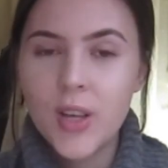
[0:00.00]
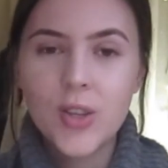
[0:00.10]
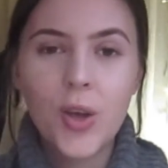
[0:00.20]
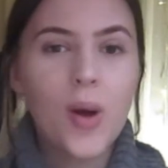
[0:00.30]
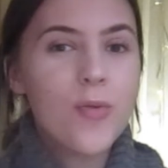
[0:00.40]

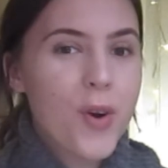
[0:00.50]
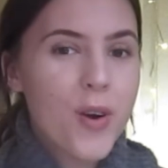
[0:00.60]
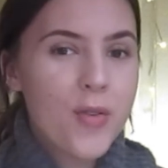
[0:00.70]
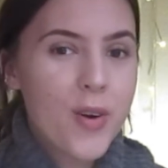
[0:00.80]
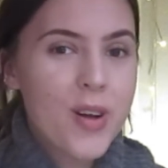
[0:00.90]
so I'm
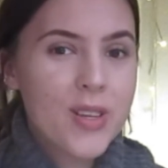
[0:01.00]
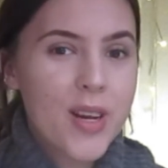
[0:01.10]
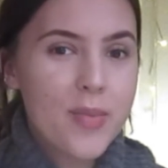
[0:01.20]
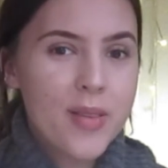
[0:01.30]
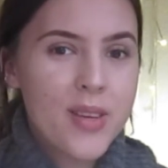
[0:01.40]
very very
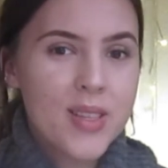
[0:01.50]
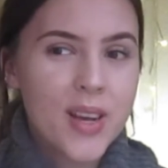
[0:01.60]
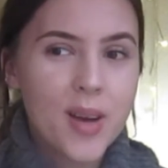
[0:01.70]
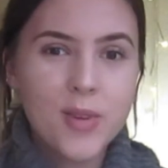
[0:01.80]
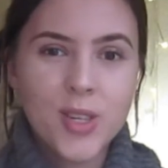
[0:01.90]
excited about this
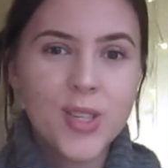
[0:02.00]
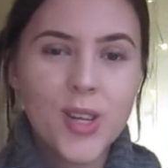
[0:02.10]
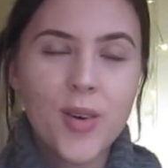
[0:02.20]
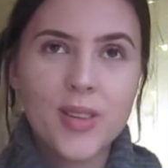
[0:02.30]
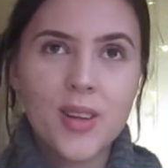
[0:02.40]
like I'm literally
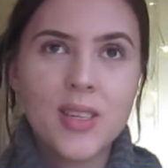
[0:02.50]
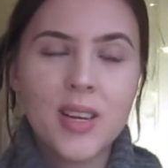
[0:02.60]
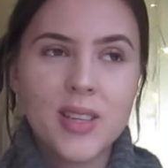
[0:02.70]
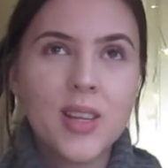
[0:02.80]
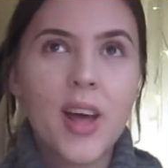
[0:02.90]
so excited